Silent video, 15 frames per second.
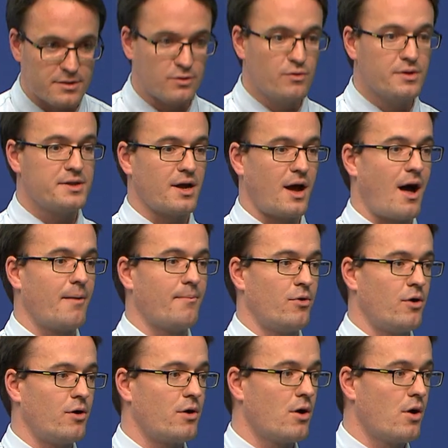through the
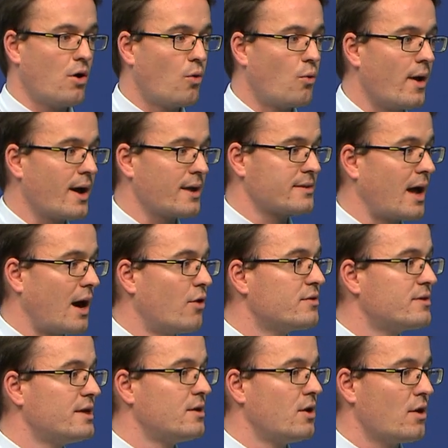harbor where now
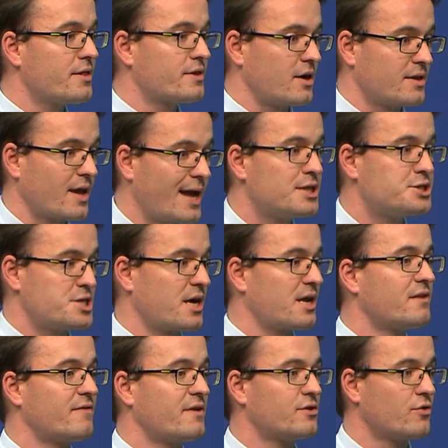dealers can hedge their
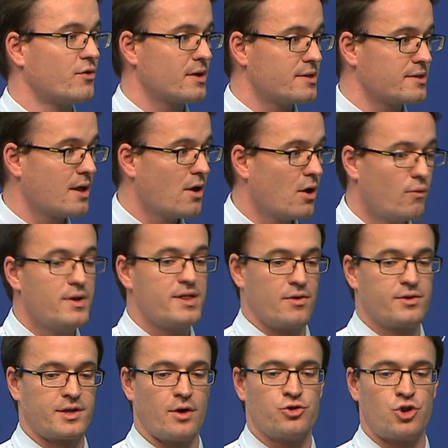inventories
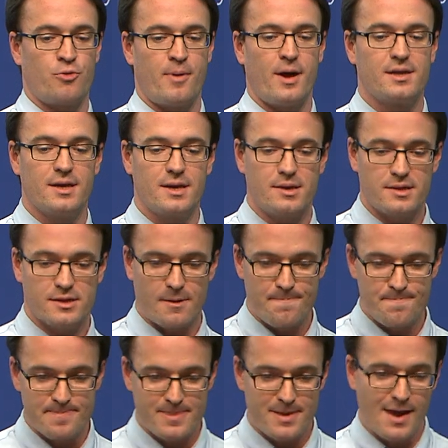without counterparty risk.
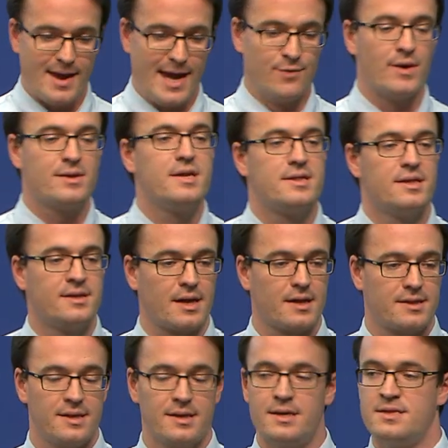And what is
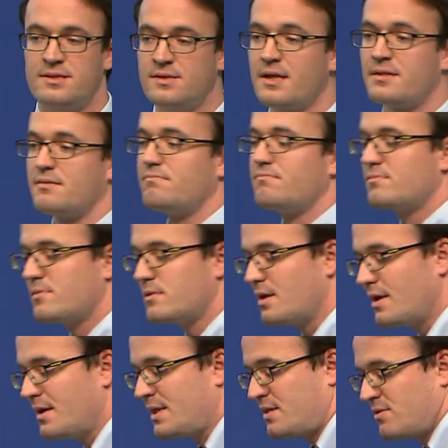interesting is not,
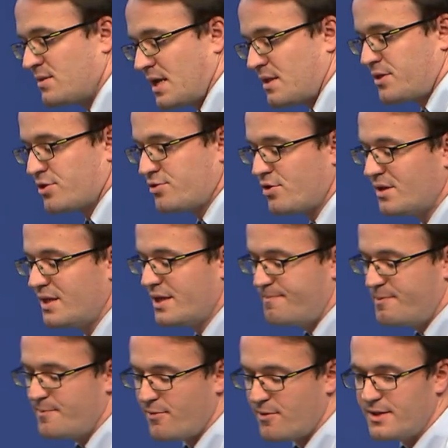it's not that suddenly
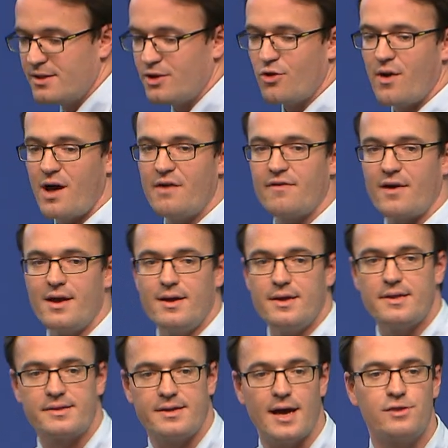people in Le Havre
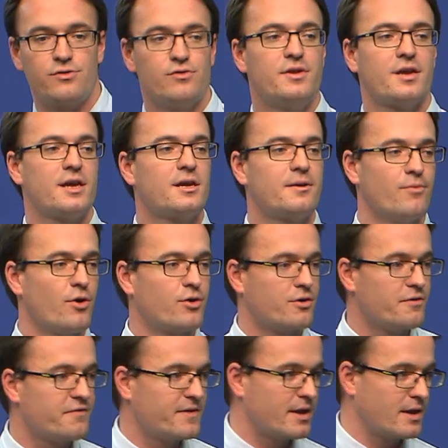start to drink more
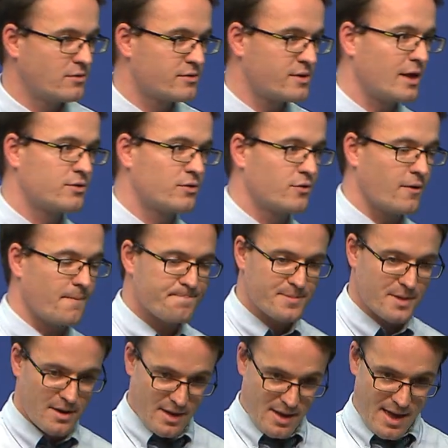coffee, not at all.
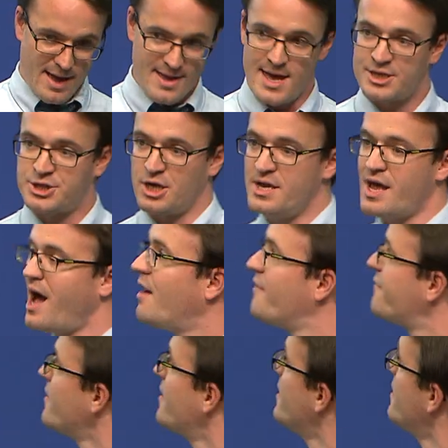I actually have